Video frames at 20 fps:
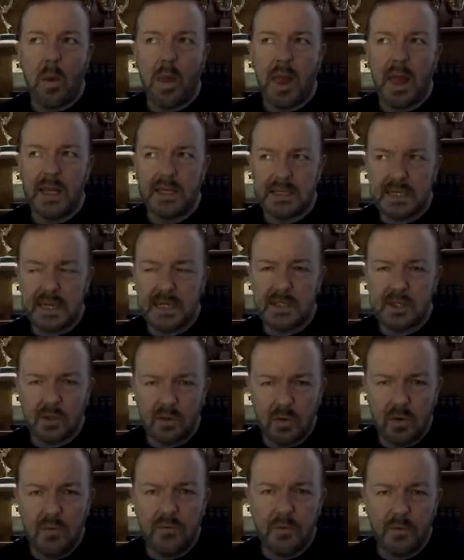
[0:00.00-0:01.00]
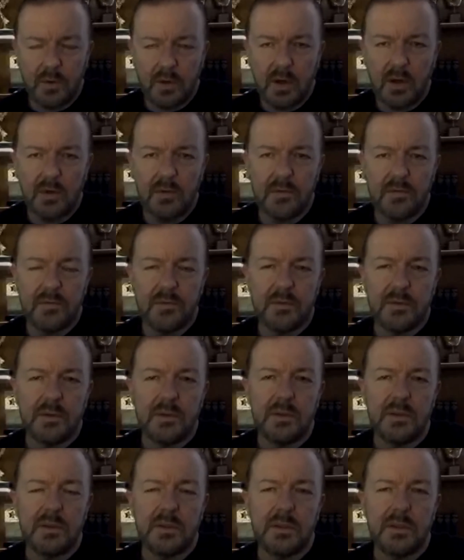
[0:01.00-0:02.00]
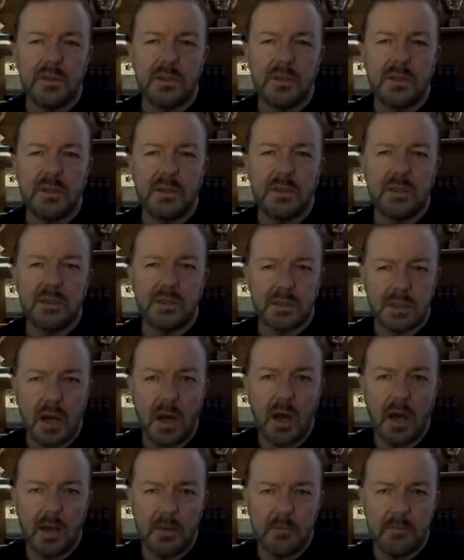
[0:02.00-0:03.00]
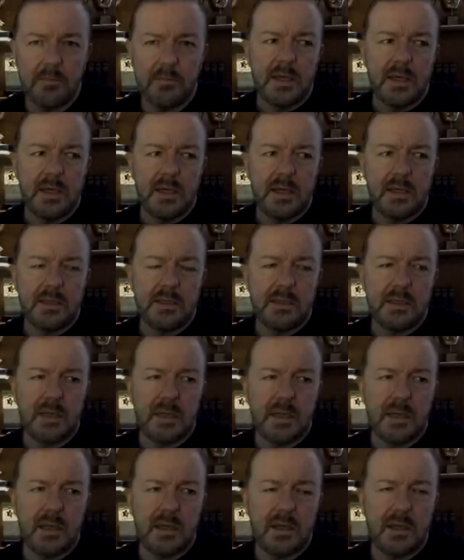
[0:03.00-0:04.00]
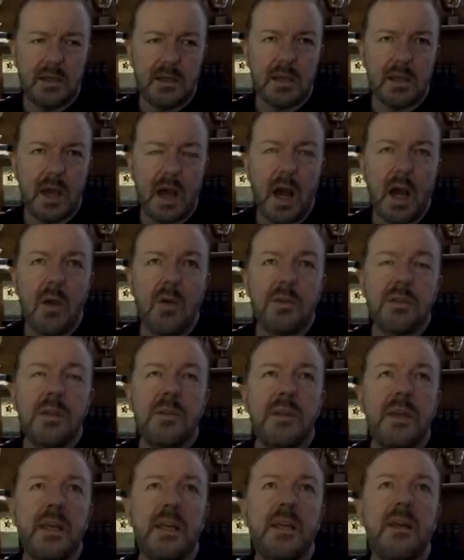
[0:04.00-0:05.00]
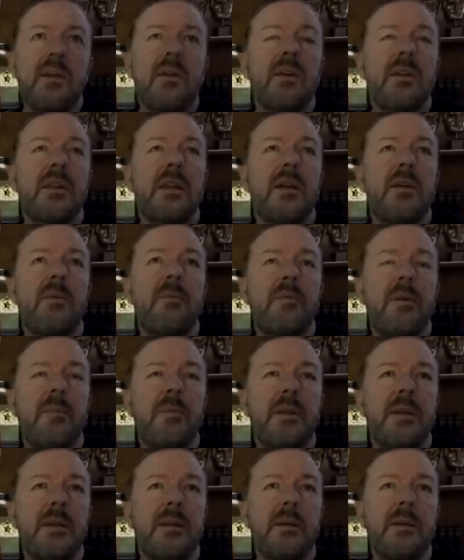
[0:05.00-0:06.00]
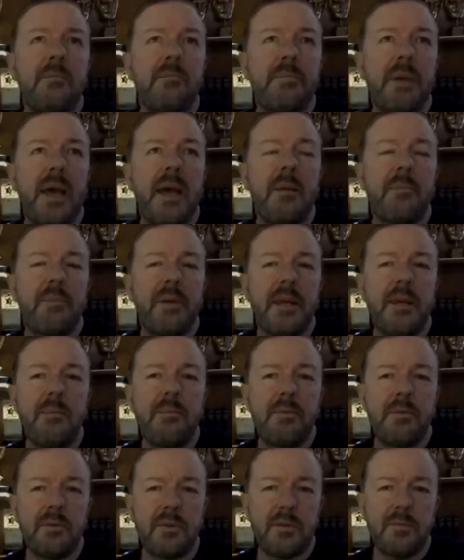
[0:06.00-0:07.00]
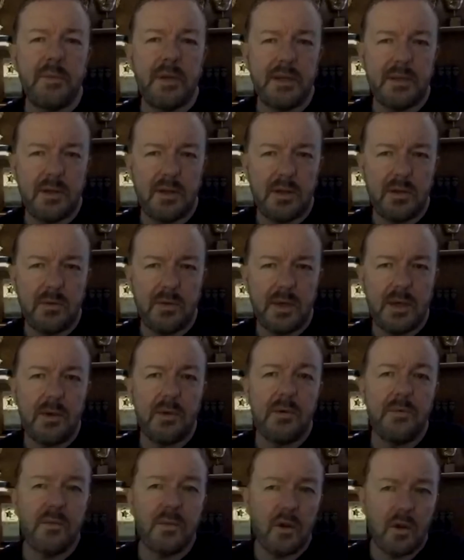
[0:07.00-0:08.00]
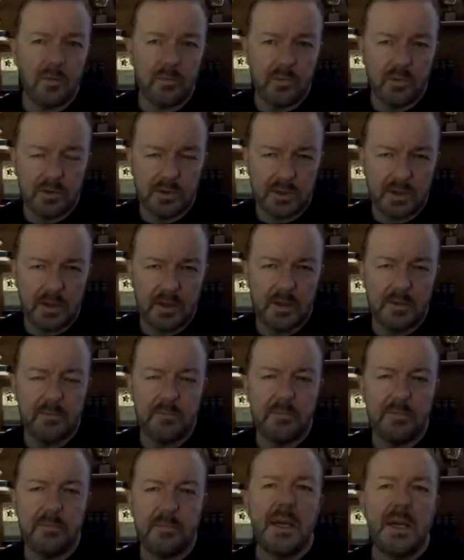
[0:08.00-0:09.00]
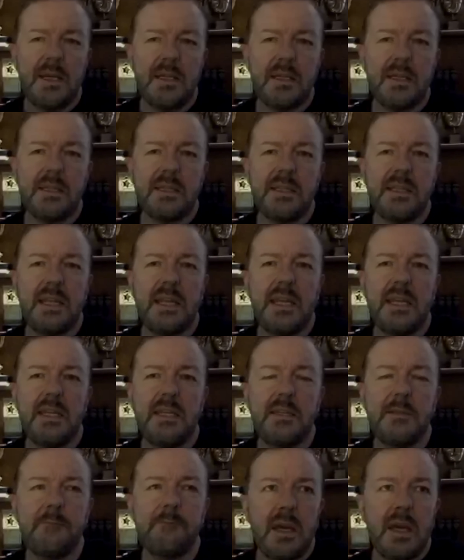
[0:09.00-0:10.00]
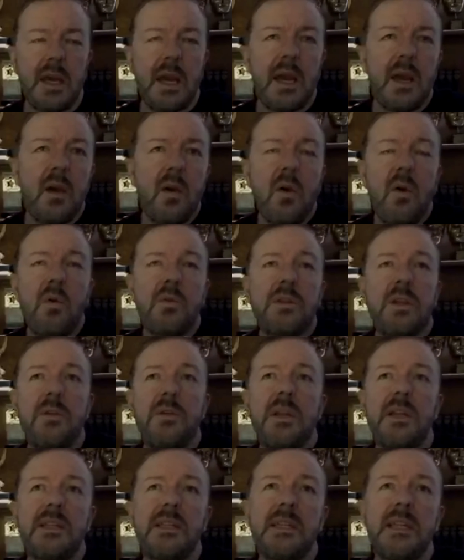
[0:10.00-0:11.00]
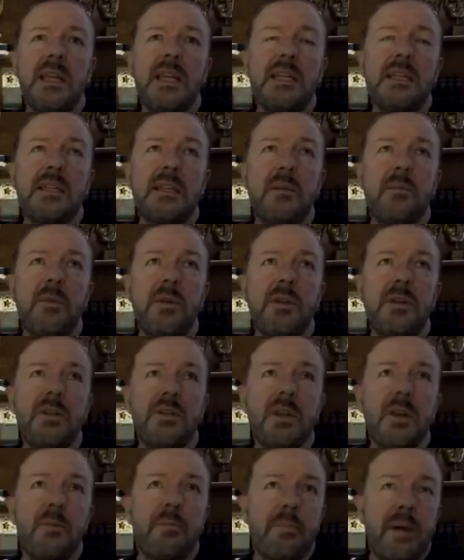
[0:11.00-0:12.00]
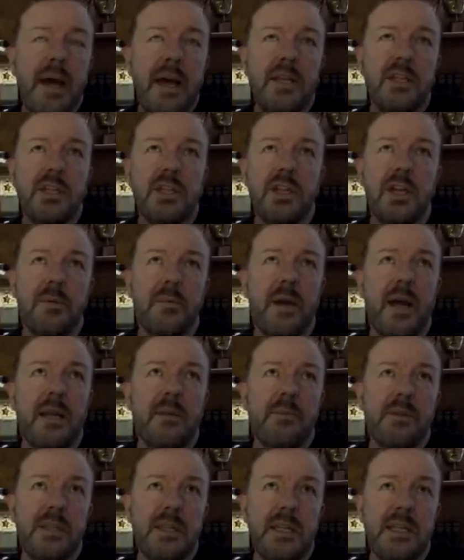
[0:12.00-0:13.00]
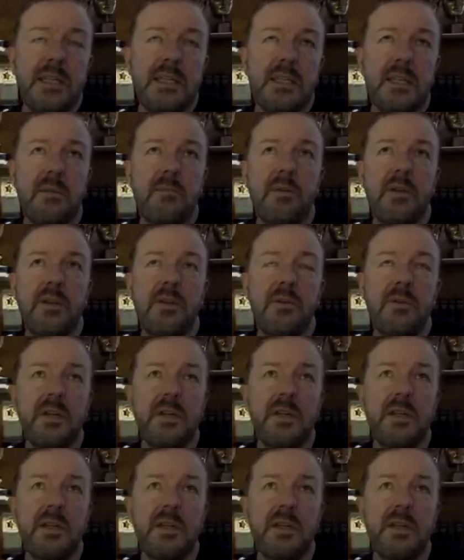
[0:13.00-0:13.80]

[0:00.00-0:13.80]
it takes an awful lot of time. And I also think there are probably better people than me to do it who have got more time. It doesn't need. It also doesn't need someone so passionate about animals. It needs someone who